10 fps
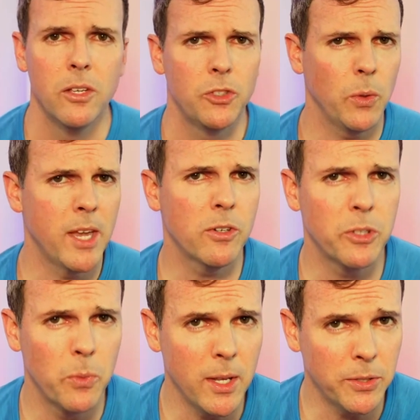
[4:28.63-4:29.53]
So here's
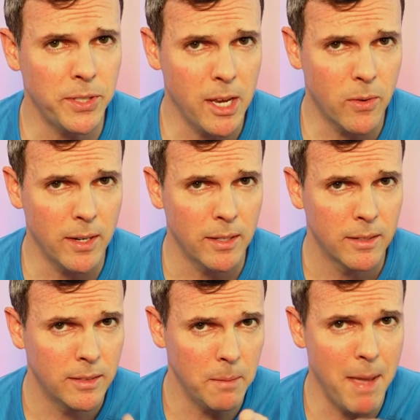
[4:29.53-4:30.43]
the real secret
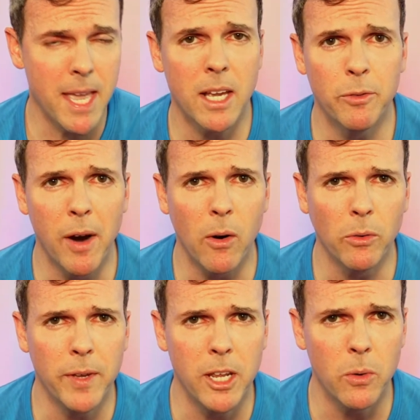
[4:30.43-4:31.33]
to making a
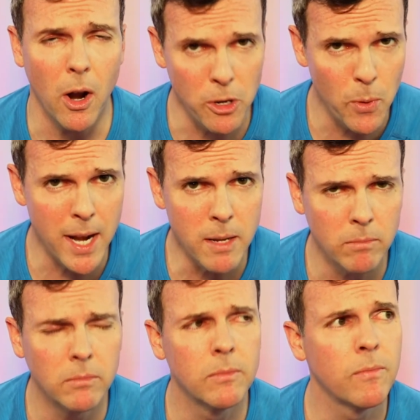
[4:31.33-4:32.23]
viral video. Are you ready?